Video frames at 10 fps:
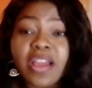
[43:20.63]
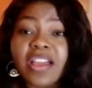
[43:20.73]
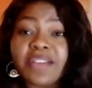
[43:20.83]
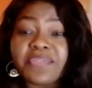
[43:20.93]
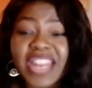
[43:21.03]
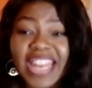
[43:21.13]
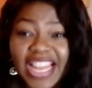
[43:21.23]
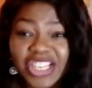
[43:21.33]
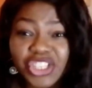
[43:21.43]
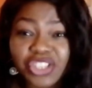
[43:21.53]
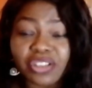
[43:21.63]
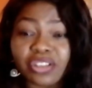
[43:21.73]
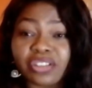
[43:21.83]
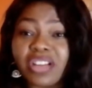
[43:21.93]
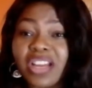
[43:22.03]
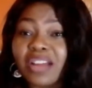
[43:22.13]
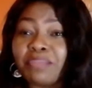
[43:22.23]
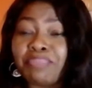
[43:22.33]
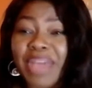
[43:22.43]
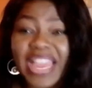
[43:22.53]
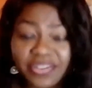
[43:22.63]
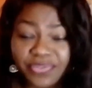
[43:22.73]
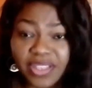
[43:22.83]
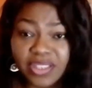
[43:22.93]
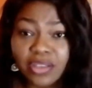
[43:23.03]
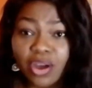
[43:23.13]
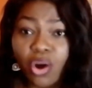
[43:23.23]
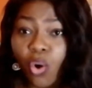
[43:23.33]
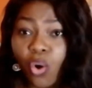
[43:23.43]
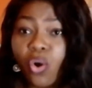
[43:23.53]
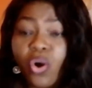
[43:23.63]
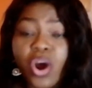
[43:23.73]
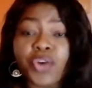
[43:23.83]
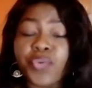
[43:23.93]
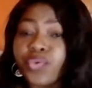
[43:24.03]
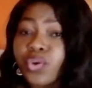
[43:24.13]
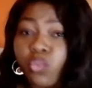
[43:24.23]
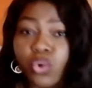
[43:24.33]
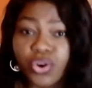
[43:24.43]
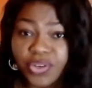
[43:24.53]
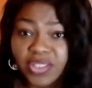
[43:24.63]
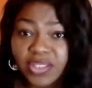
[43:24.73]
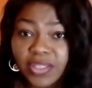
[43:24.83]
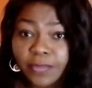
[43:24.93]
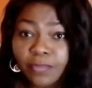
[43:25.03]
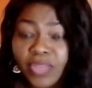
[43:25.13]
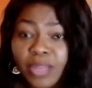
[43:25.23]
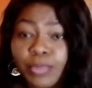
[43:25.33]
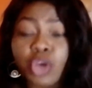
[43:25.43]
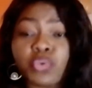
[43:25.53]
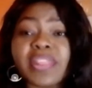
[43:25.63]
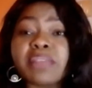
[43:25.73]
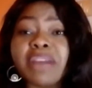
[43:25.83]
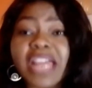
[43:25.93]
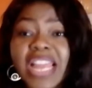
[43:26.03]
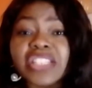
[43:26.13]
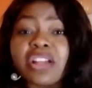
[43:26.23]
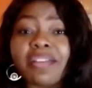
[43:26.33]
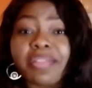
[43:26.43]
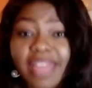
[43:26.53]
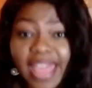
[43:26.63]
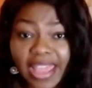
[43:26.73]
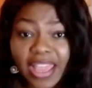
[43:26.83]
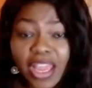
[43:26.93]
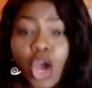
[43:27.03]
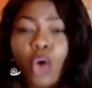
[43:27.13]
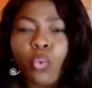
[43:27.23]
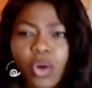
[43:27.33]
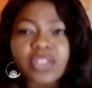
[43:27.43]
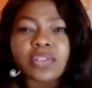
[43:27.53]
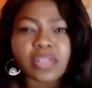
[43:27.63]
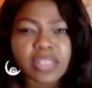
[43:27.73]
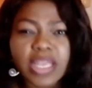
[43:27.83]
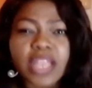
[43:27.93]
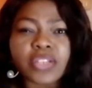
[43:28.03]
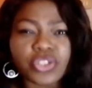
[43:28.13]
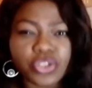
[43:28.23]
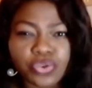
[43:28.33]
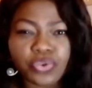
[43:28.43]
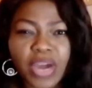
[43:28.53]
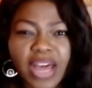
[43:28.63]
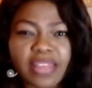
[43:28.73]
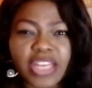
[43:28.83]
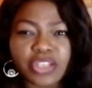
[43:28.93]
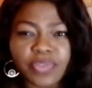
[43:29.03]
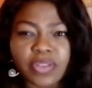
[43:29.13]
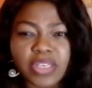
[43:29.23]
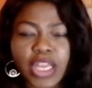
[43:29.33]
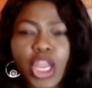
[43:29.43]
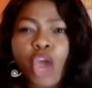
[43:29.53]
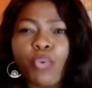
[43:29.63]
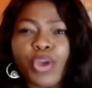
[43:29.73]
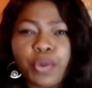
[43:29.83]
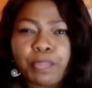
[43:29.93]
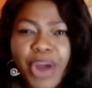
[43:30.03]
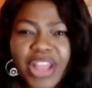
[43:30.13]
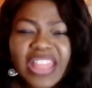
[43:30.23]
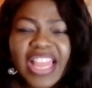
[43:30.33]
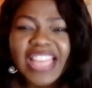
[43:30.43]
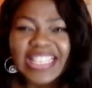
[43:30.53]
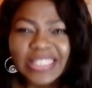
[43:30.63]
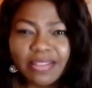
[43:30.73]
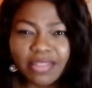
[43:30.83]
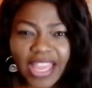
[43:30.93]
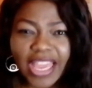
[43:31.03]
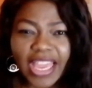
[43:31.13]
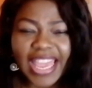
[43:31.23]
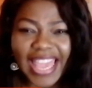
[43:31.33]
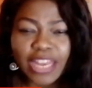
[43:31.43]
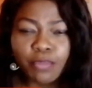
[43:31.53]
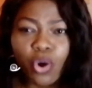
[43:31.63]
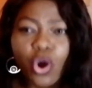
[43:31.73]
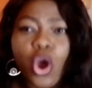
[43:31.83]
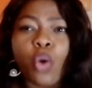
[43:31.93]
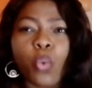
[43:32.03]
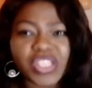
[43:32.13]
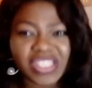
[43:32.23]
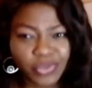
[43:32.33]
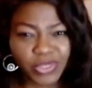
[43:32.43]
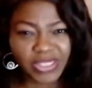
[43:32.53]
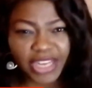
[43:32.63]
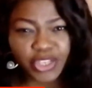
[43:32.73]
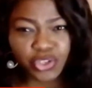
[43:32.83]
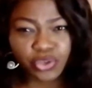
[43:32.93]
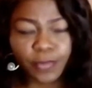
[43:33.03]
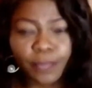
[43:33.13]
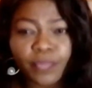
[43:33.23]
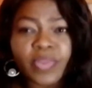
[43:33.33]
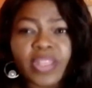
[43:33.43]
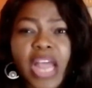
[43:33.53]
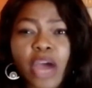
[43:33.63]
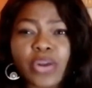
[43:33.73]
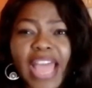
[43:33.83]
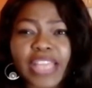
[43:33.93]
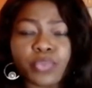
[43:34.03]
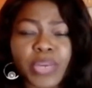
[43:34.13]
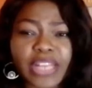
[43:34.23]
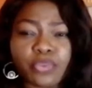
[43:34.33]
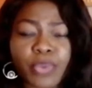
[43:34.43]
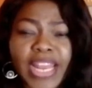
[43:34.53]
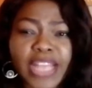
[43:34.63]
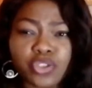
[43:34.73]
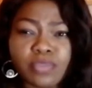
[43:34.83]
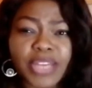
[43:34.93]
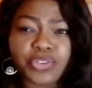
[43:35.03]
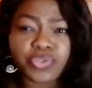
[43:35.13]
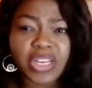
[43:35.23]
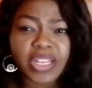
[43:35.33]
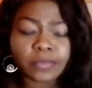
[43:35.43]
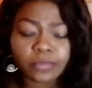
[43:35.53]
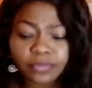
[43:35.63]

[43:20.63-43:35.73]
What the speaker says: financial benefits or rewards. Because when the money is not there, what sustains you at the end of the day? When your partner isn't there anymore, what sustains you? Now, when I do my training